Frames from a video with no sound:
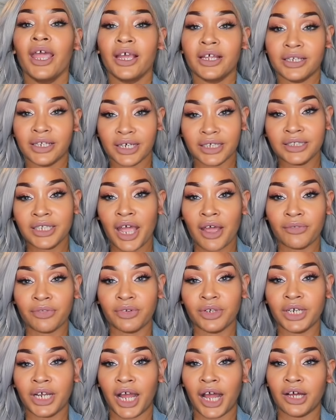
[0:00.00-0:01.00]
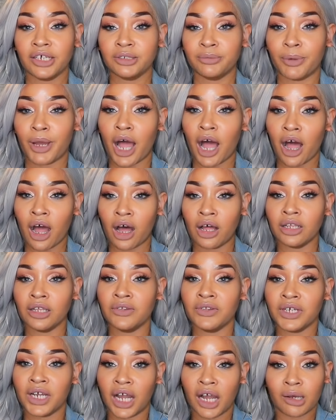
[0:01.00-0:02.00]
It does have three combs, but all
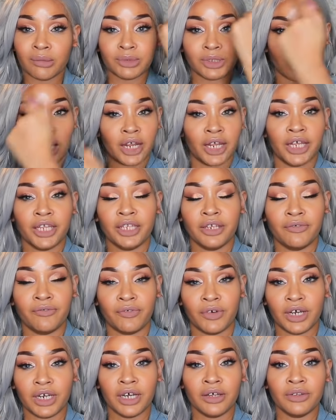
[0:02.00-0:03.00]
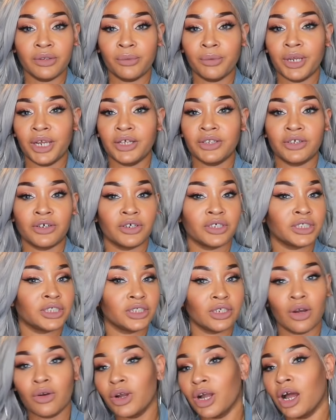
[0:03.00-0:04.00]
of the combs are in the front of the wig. There is
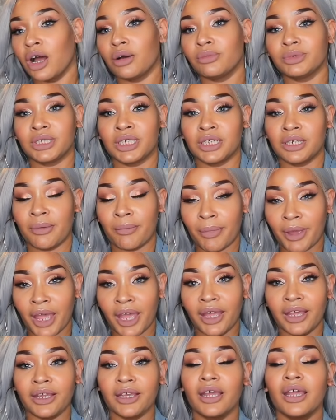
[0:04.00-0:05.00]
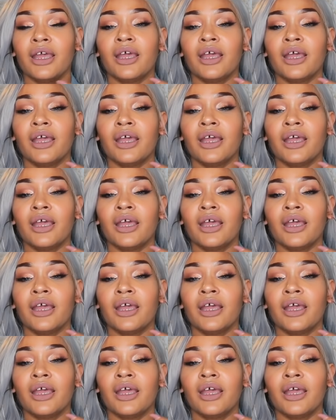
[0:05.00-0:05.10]
no combs in the back.